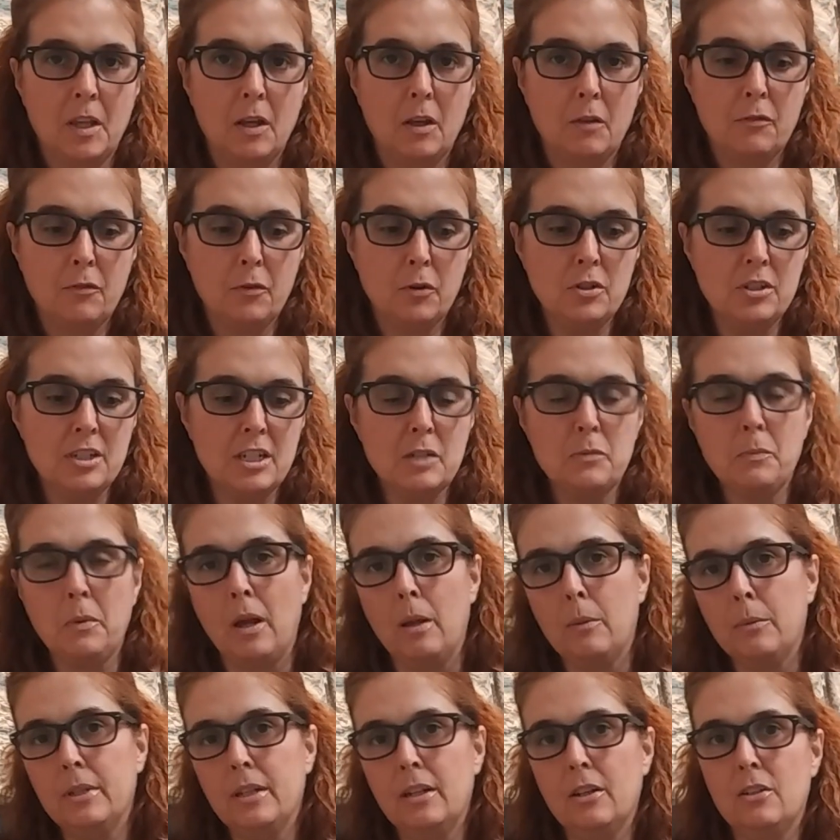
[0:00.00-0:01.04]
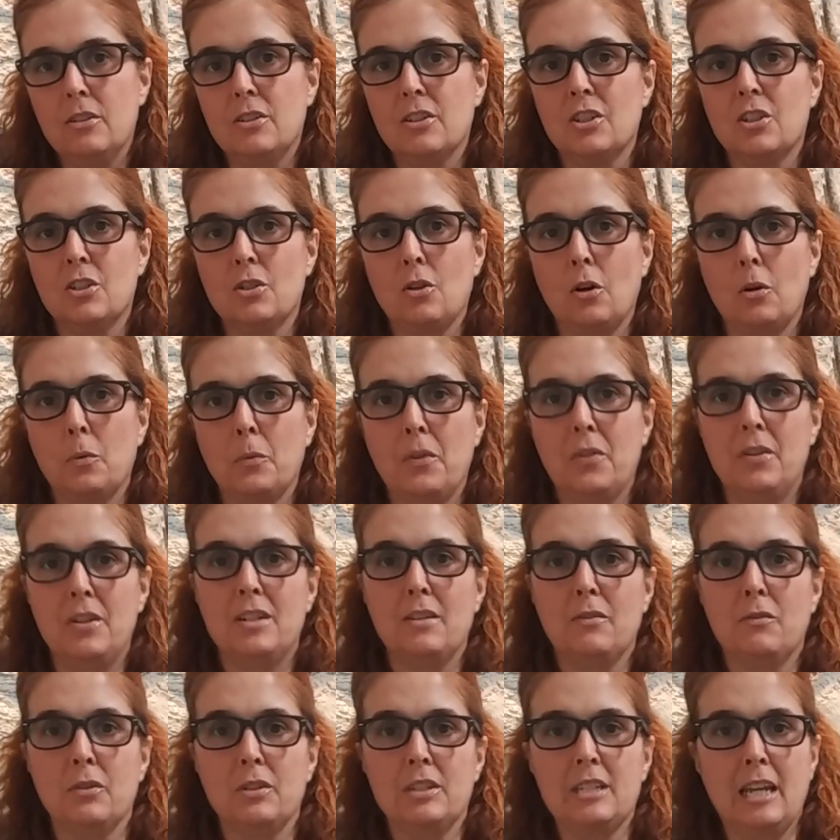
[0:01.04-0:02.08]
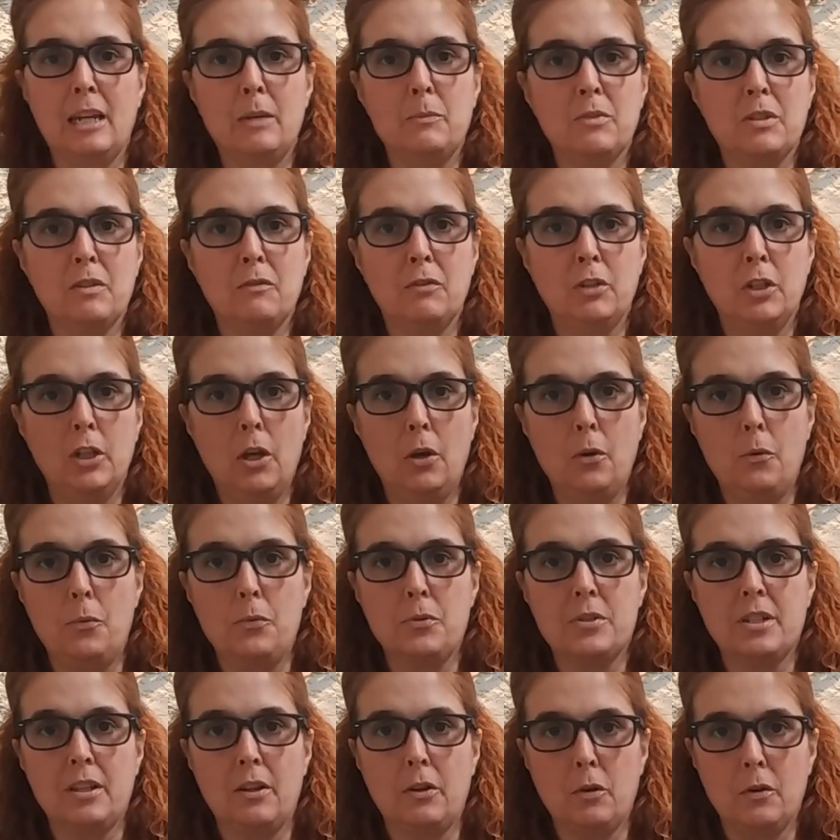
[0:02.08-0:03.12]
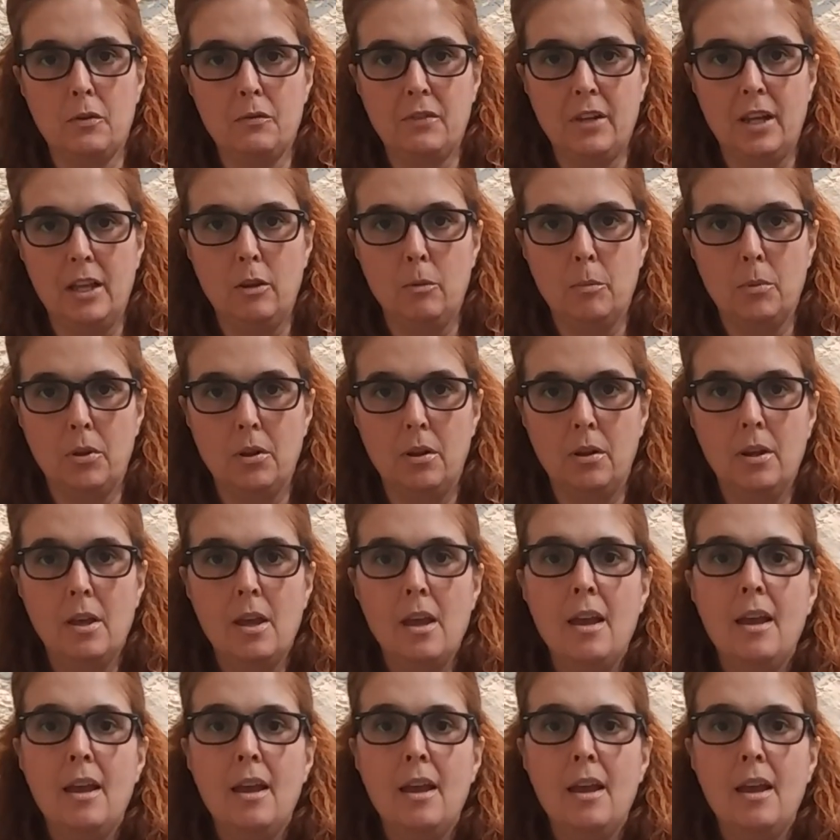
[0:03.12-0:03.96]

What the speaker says: First, it's probably good to start with the different types of loans that are available.